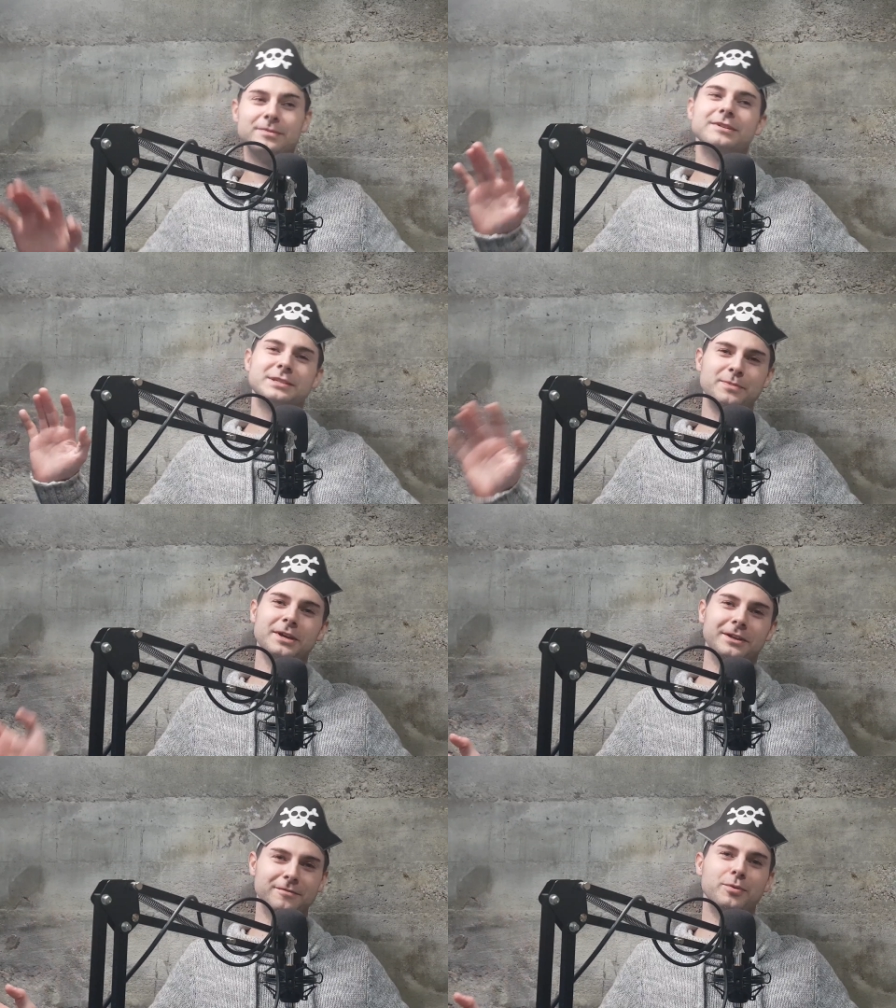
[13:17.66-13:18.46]

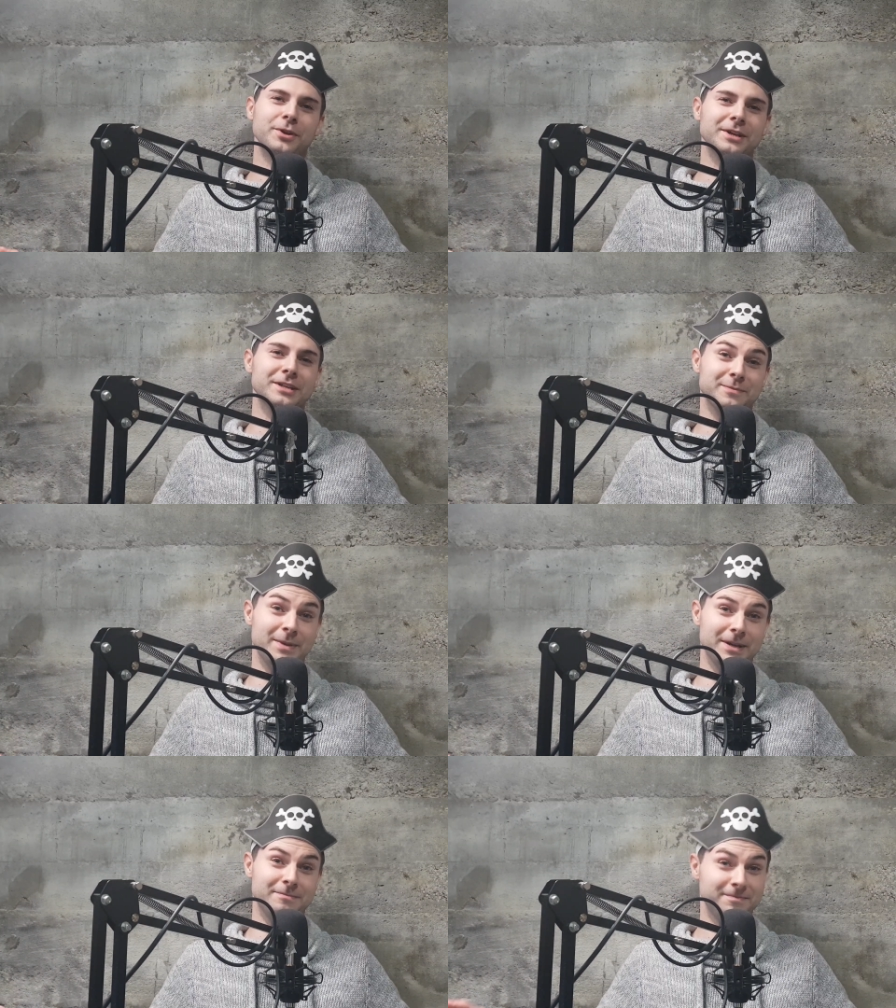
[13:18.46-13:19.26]
Speaking of putting it to
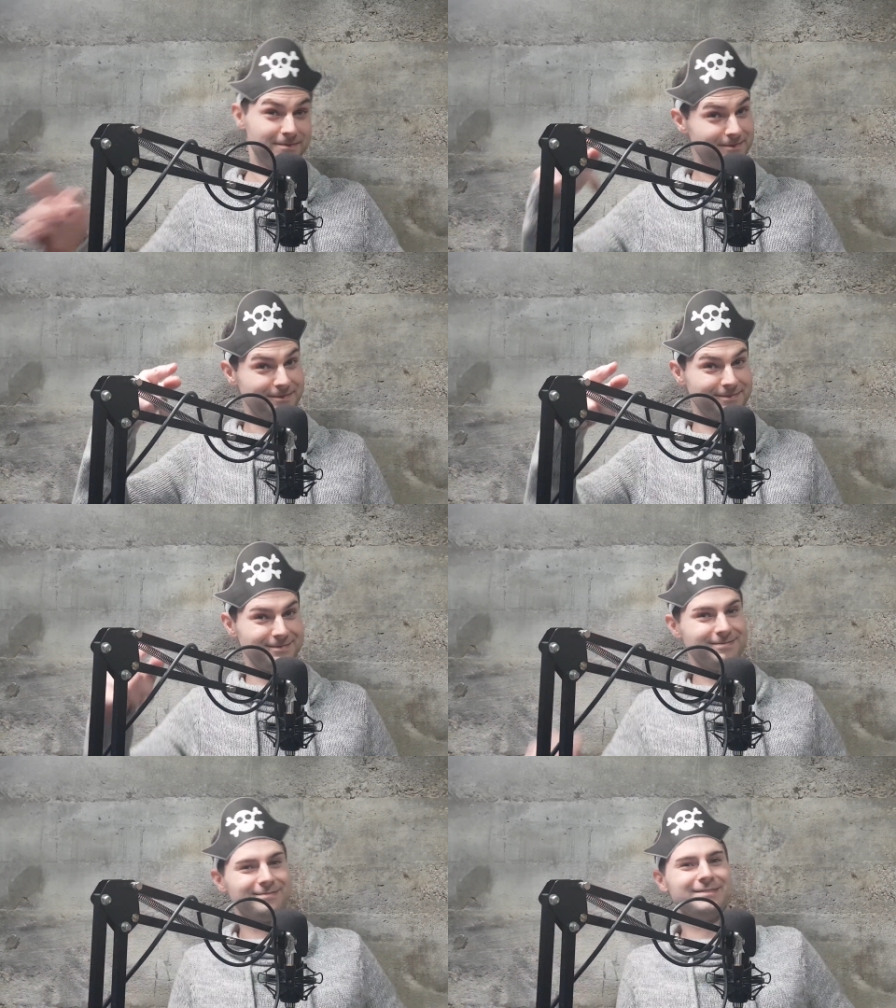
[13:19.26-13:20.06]
bed,
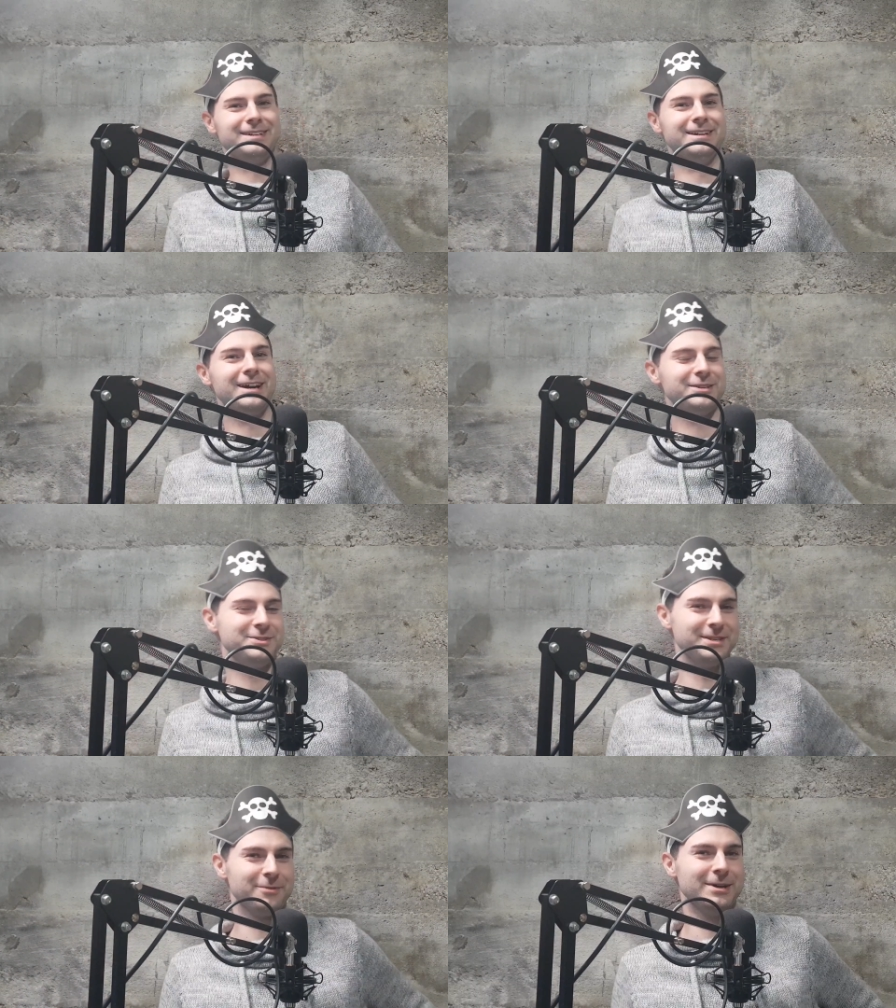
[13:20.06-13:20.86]
yeah, I can do
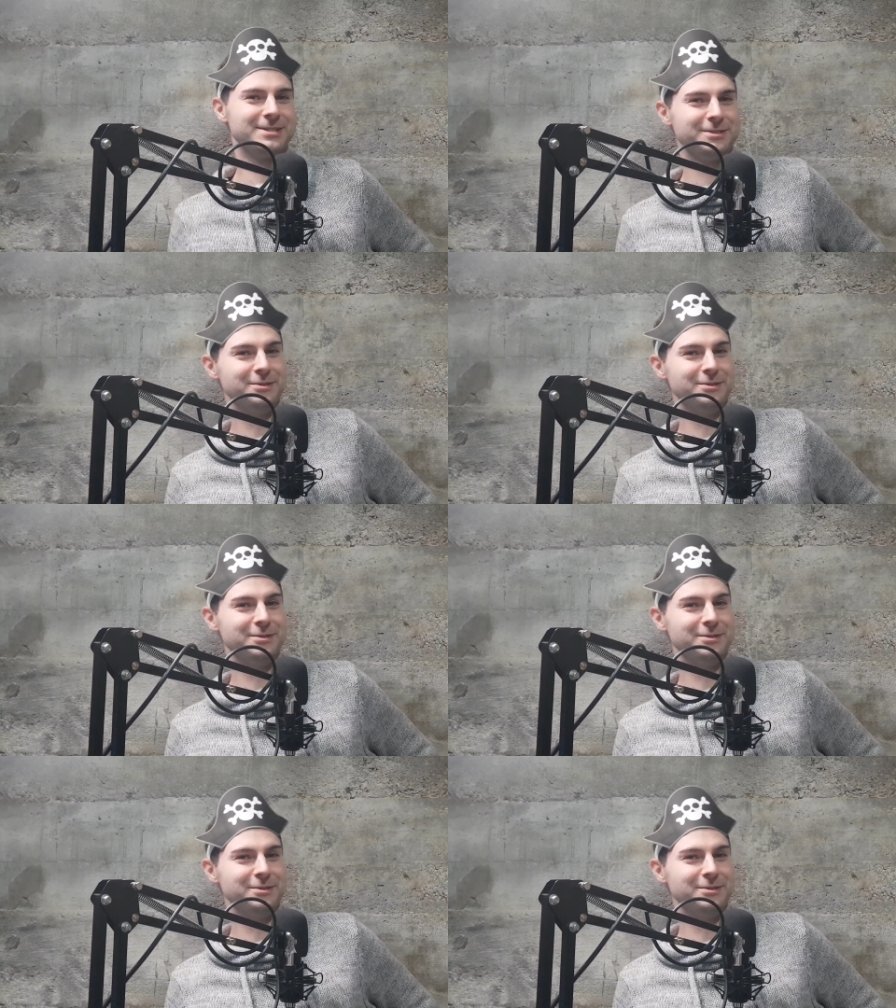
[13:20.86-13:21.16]
segues too,